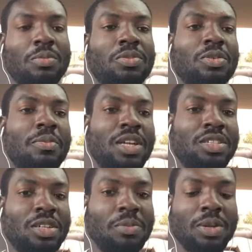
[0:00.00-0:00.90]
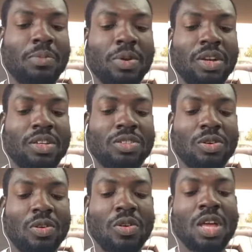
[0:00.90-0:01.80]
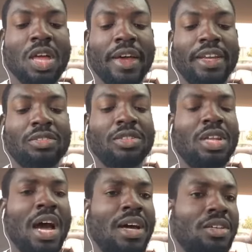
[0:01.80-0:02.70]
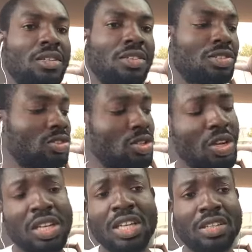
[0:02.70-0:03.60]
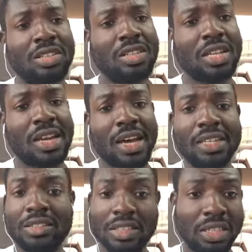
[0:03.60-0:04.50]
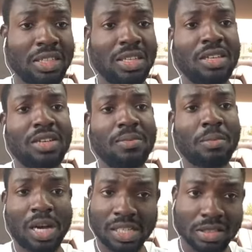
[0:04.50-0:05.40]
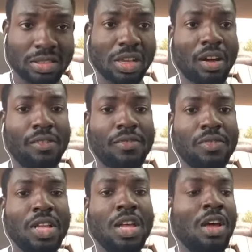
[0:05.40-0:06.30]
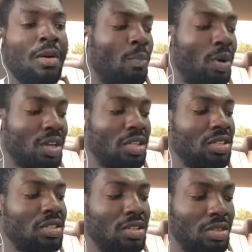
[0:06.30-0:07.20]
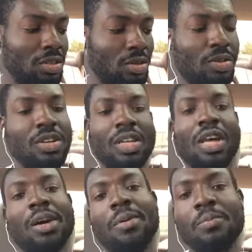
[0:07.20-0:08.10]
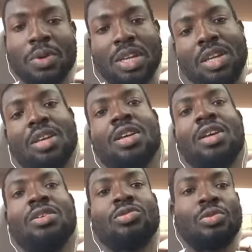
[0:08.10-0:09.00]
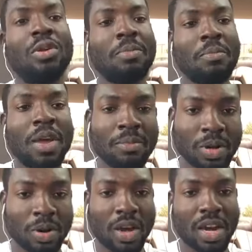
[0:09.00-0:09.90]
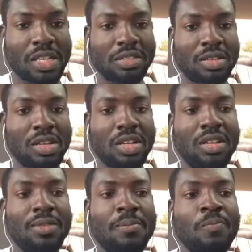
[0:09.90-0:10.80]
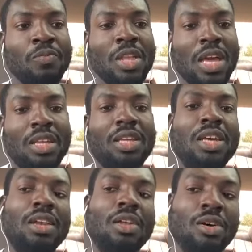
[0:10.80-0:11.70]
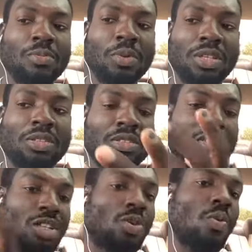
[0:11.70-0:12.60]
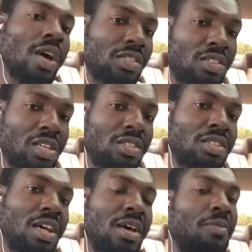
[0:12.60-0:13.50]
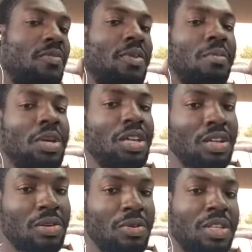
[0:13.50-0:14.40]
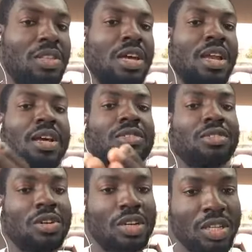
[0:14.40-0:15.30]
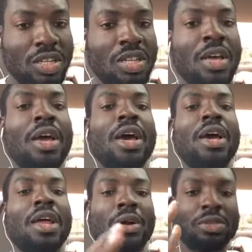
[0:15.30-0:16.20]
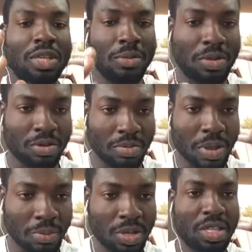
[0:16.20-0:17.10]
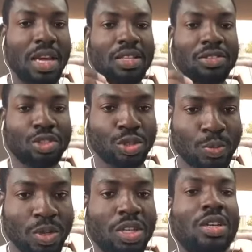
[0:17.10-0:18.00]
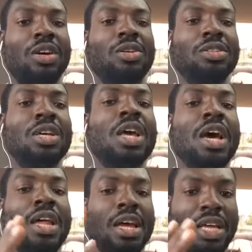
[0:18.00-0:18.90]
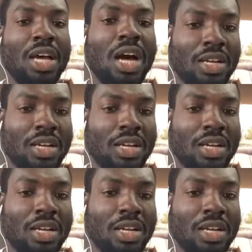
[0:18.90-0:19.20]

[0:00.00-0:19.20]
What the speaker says: mention me in prayer. So it's not the studying that I did by itself, but the Lord helped me to remember what I studied, and He allowed me to see questions that I'm familiar with, that I studied, and I was able to remember the answers, put it down, and I got